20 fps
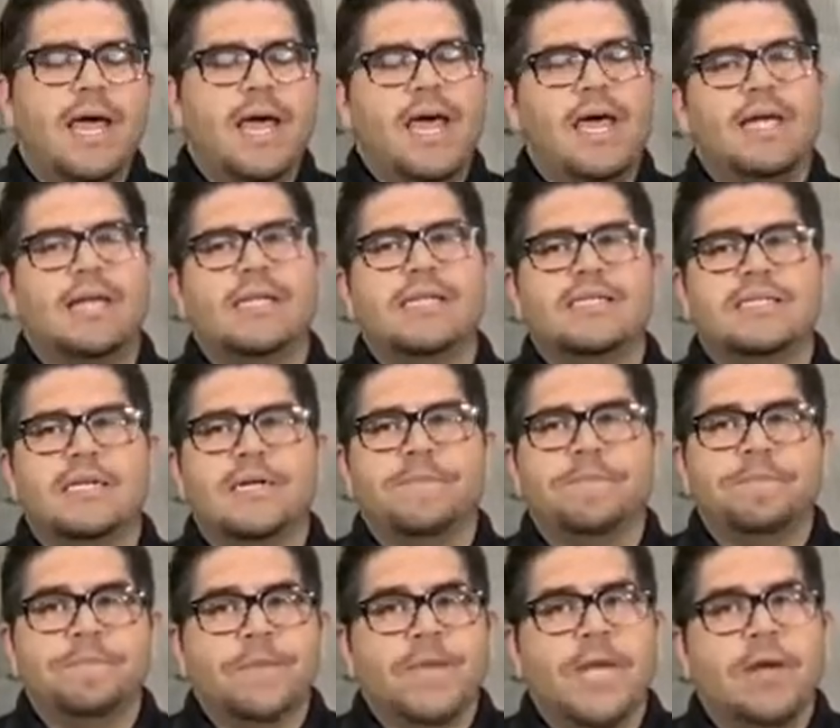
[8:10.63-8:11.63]
hey, listen,
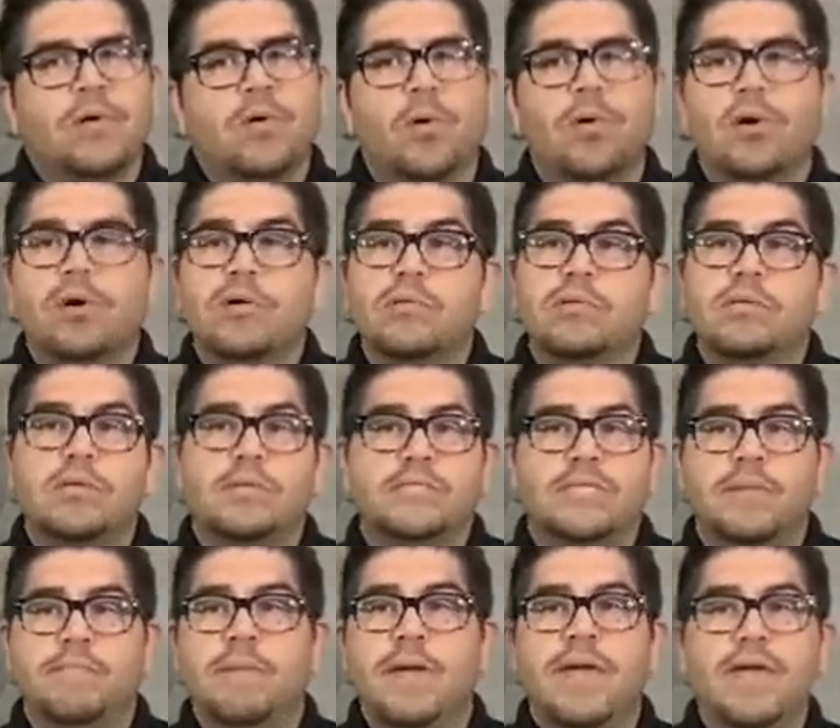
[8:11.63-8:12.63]
in order to,
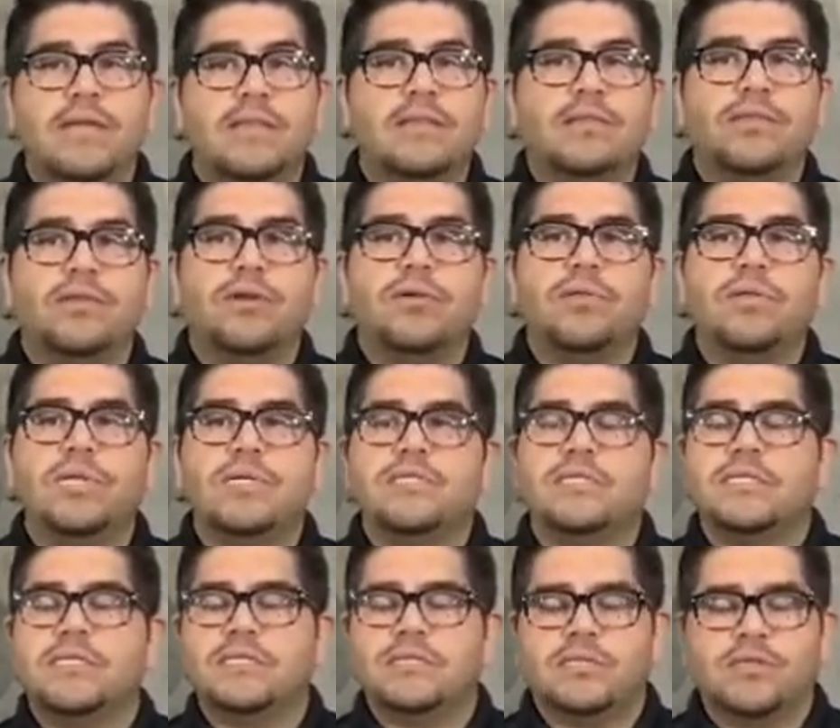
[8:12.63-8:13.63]
to make through this,
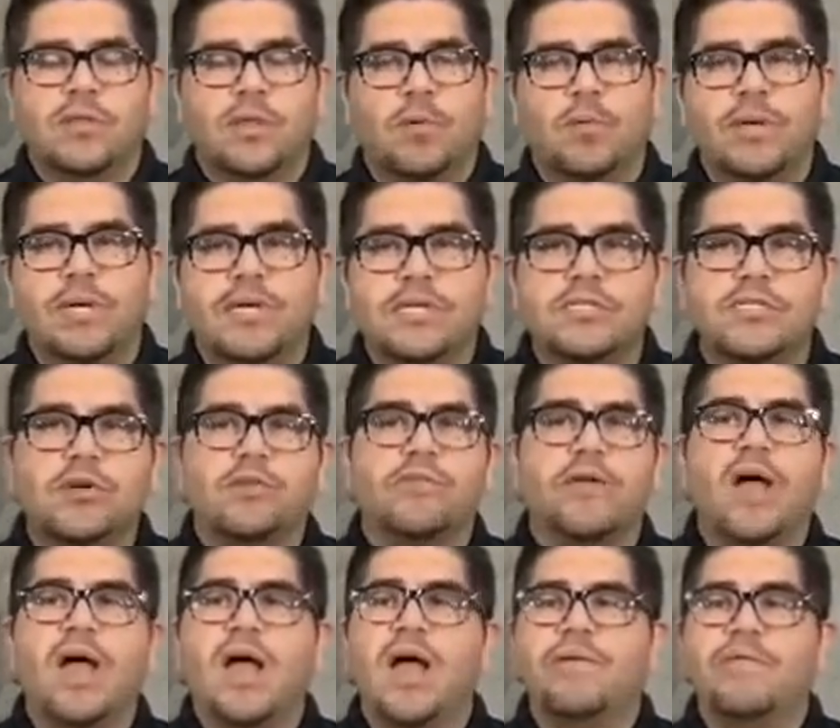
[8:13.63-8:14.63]
to, so that we can
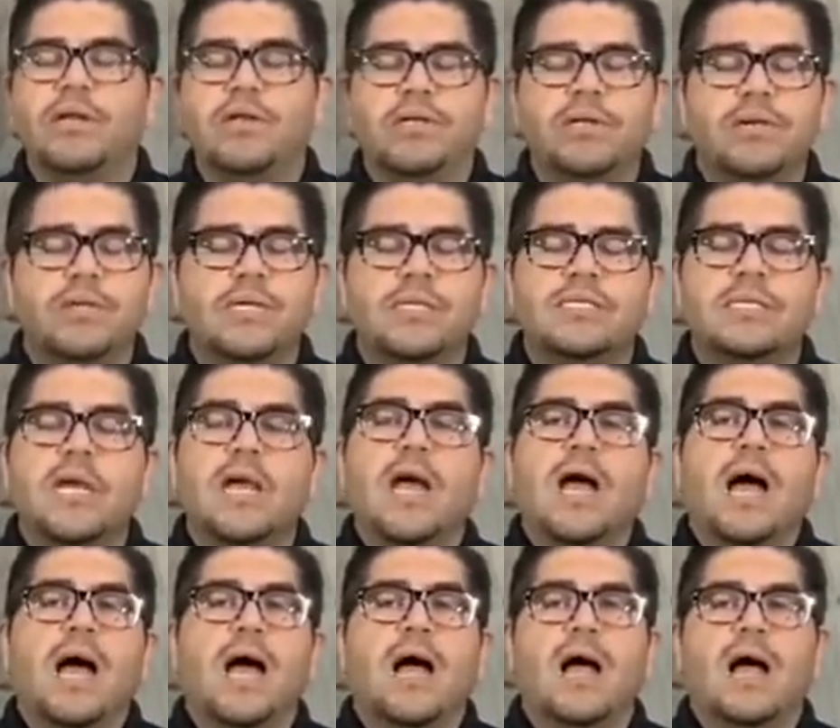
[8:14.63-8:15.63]
survive and do this,
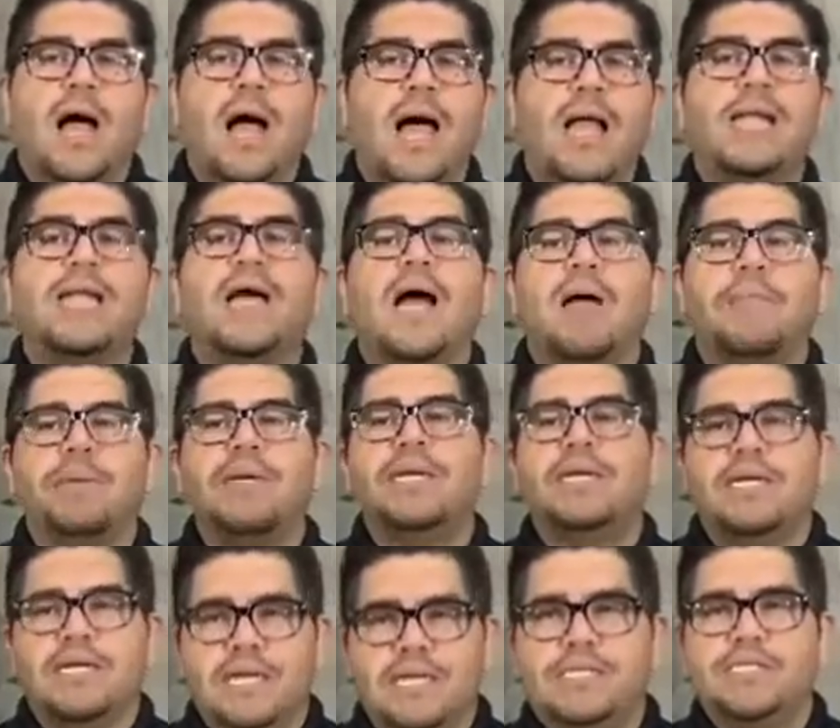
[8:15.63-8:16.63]
uh, I, I'm going to
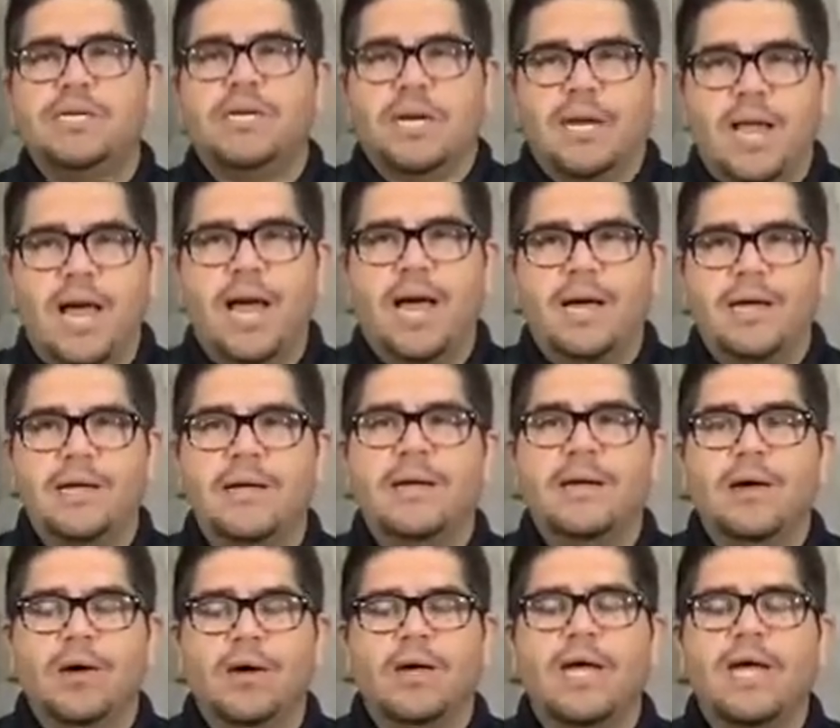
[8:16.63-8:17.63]
need you to lie.
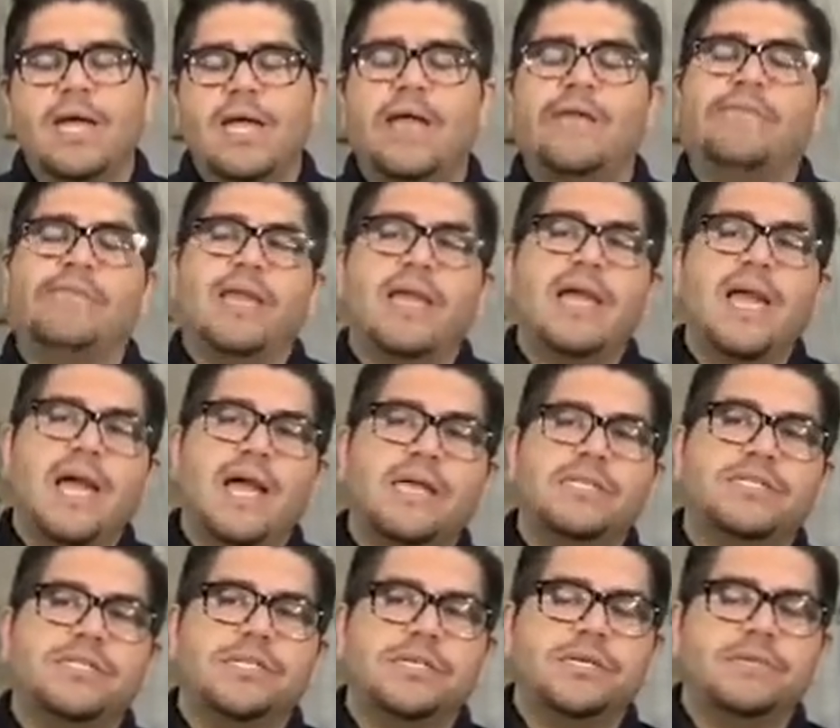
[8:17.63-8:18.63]
Okay, if they
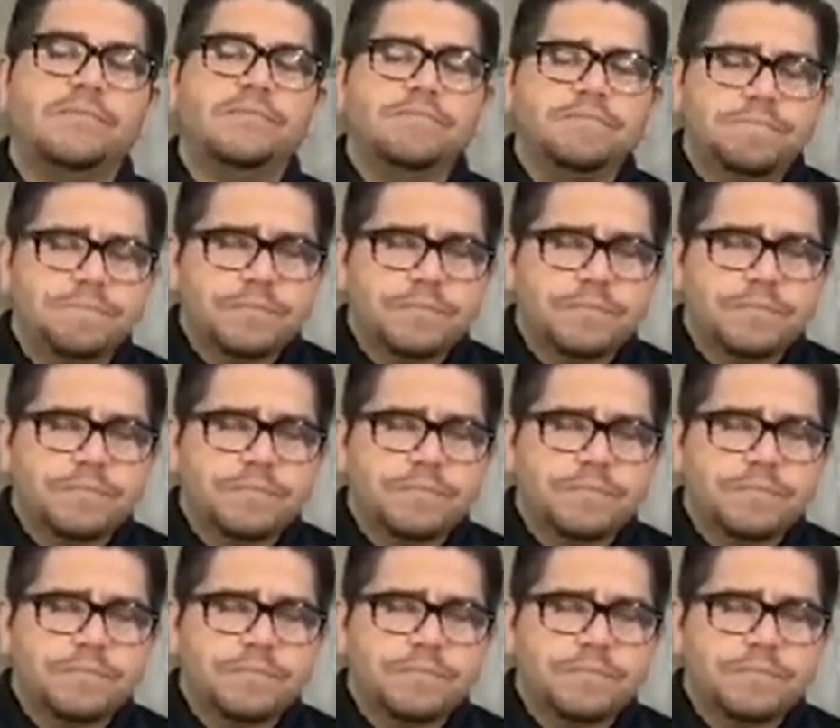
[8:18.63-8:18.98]
ask you